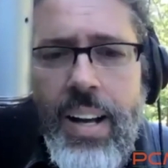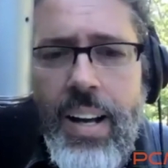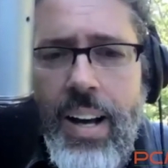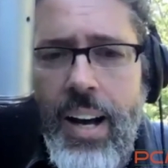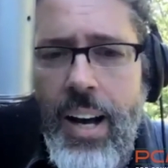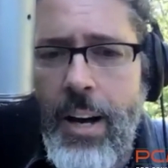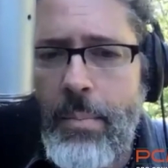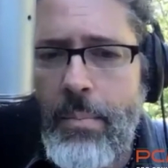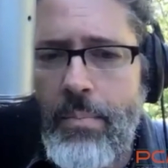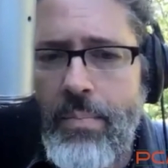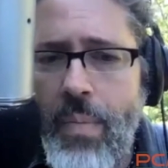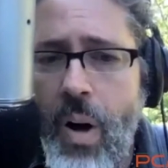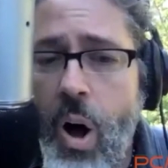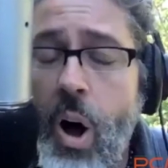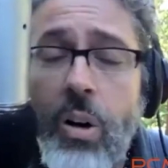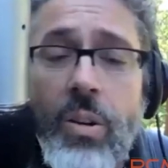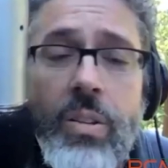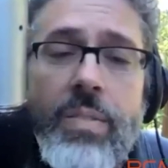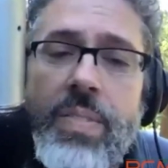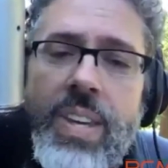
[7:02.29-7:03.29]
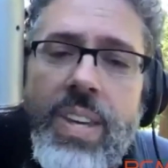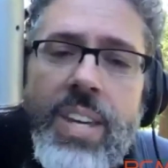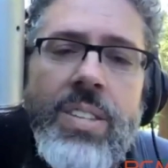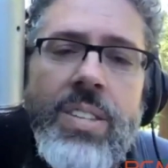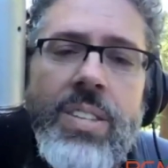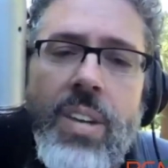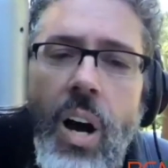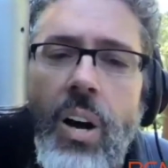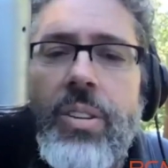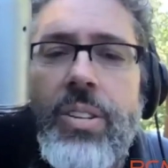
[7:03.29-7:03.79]
Um, all of these
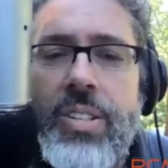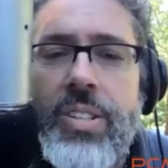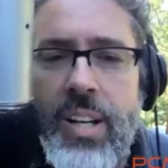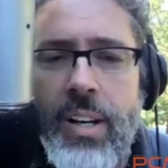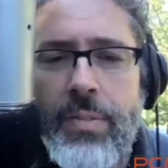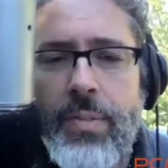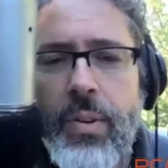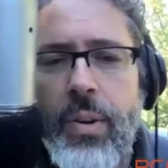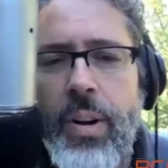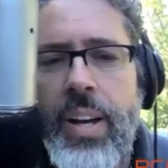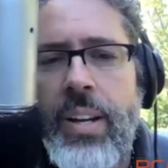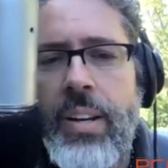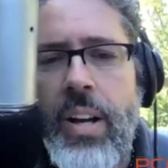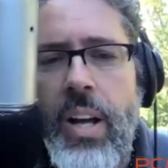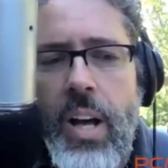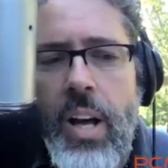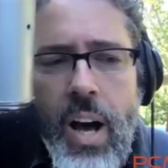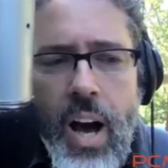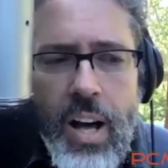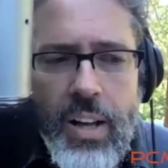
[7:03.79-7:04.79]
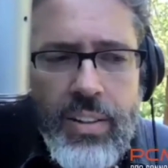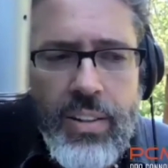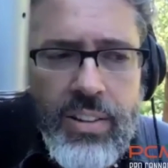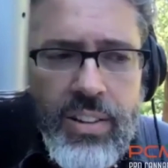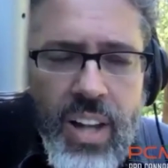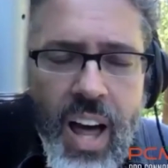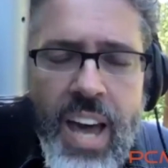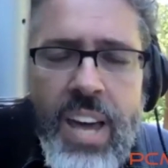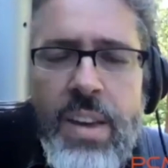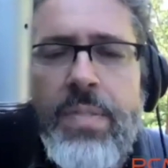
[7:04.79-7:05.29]
are different uh,
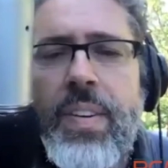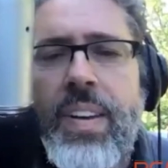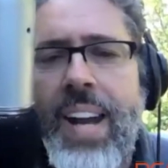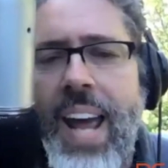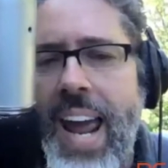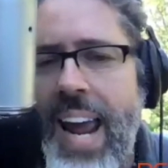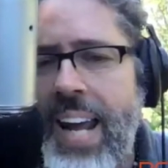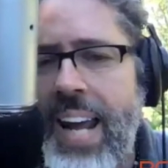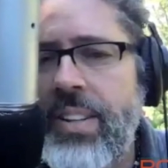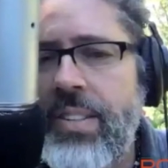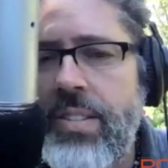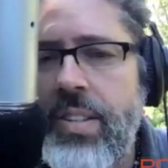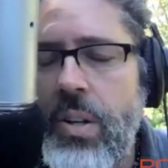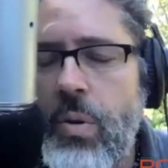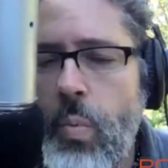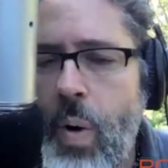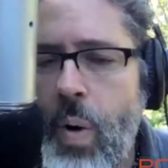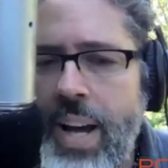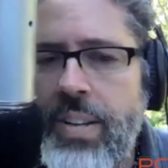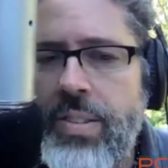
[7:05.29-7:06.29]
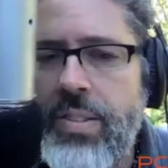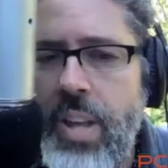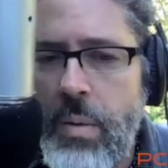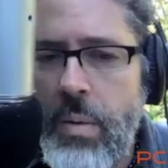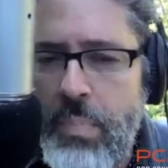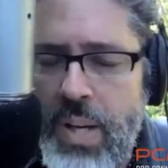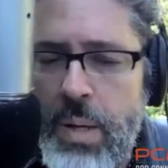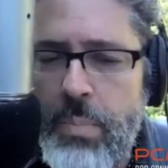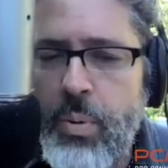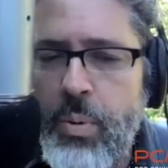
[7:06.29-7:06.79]
life enhancing ways that
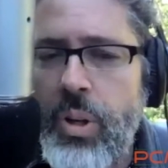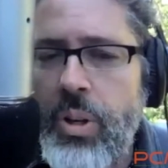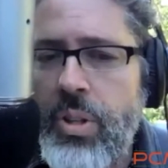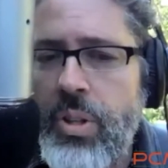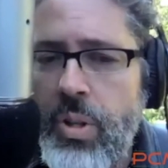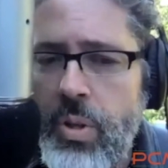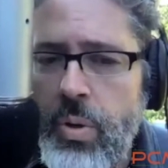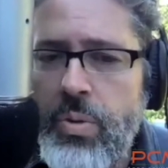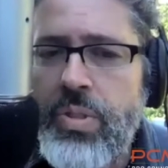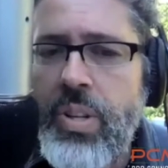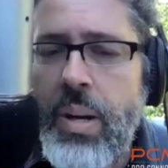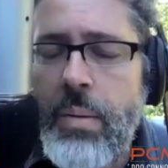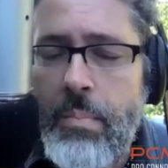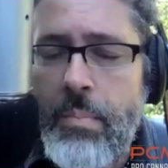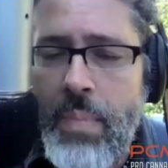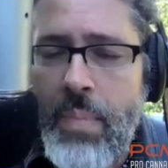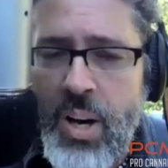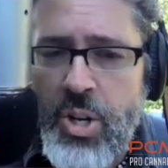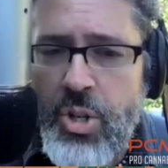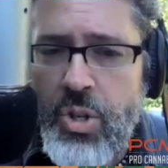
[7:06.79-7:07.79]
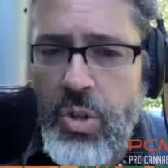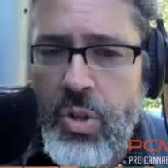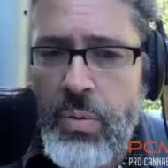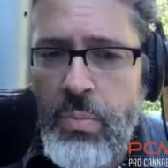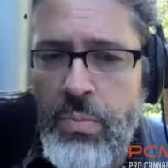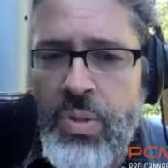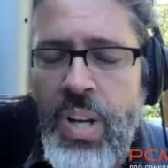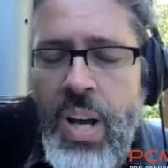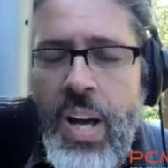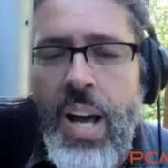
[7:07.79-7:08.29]
people are using
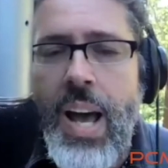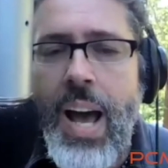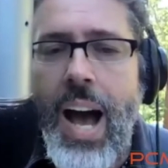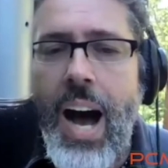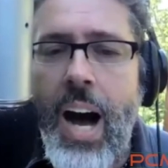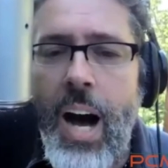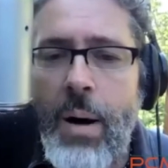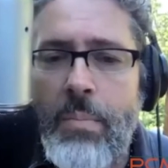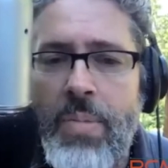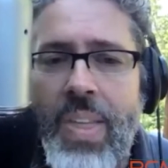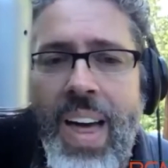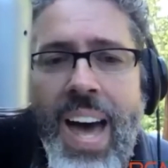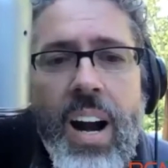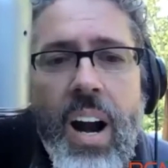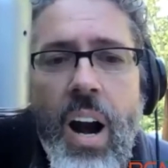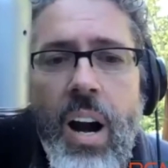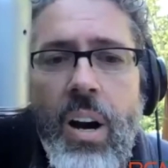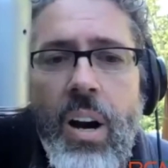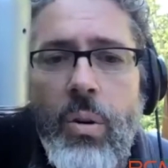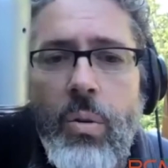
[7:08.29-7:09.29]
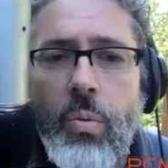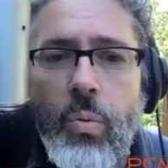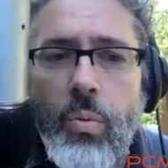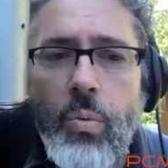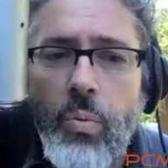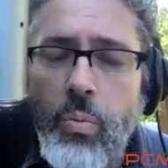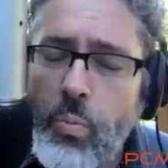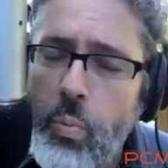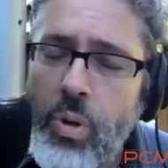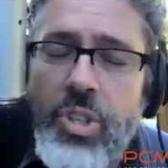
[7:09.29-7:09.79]
mushrooms um, that are,
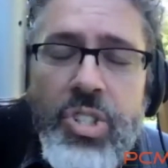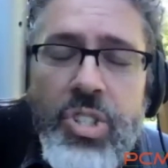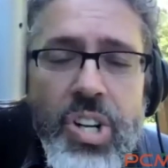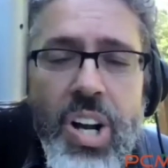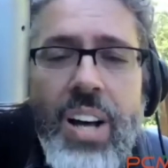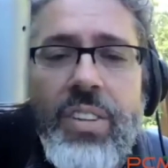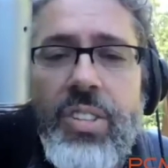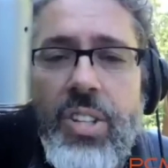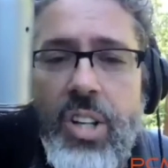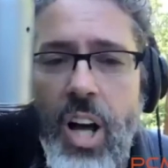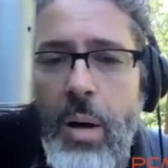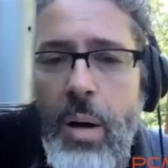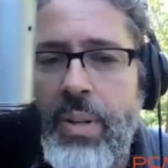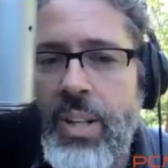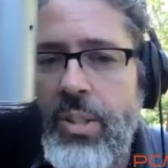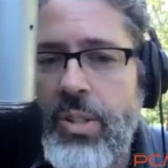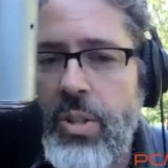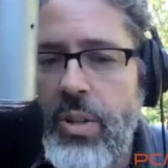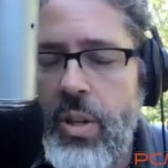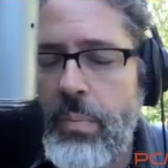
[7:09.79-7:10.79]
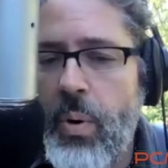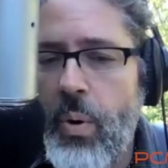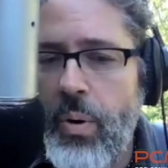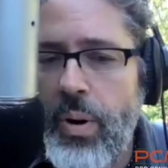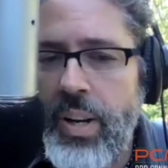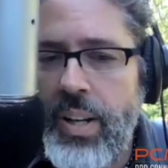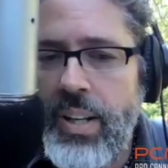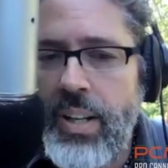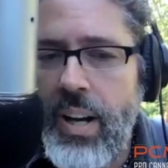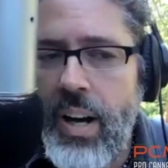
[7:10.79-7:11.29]
we're just coming to the
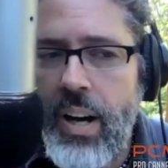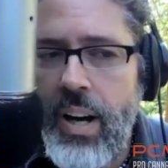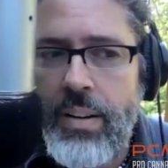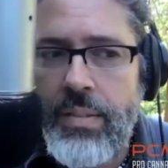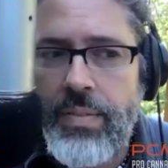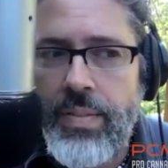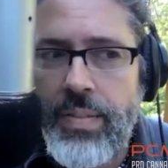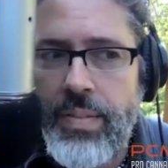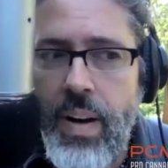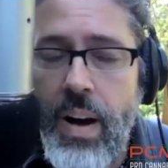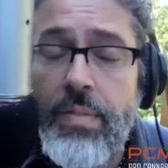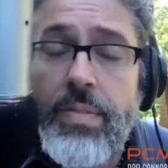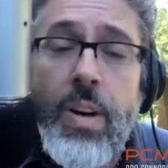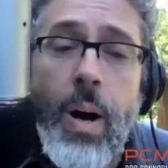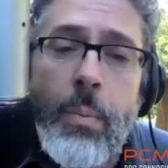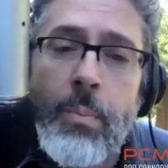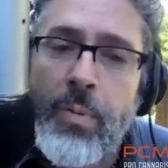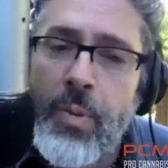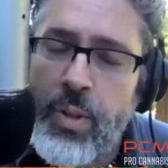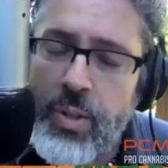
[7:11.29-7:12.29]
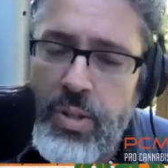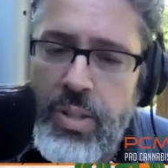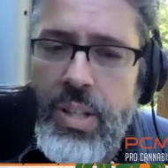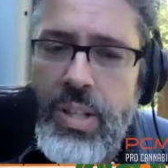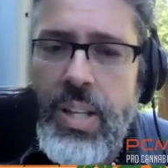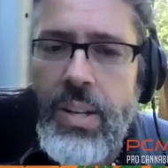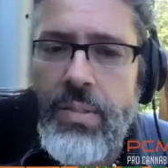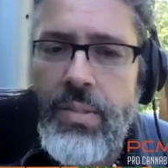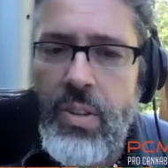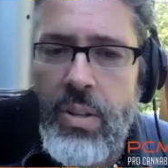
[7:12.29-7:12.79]
point of, of comfort to
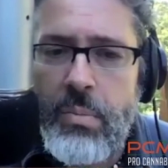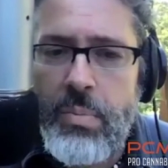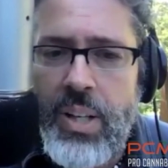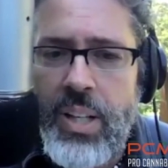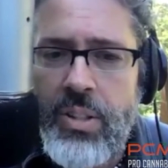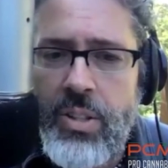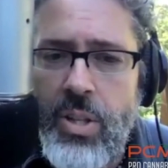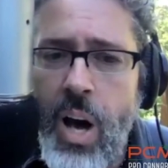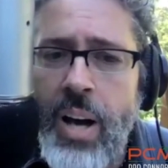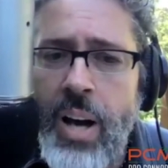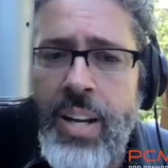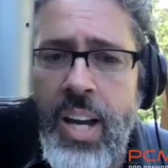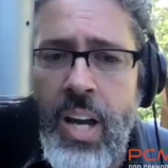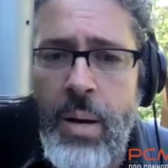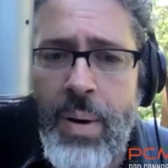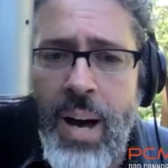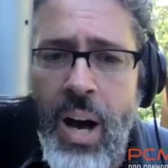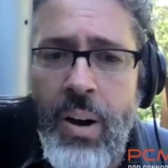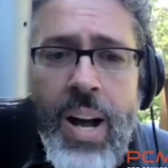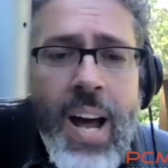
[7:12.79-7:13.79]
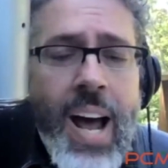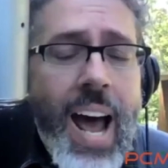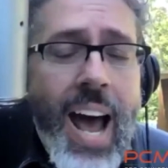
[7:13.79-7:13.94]
even be talking about.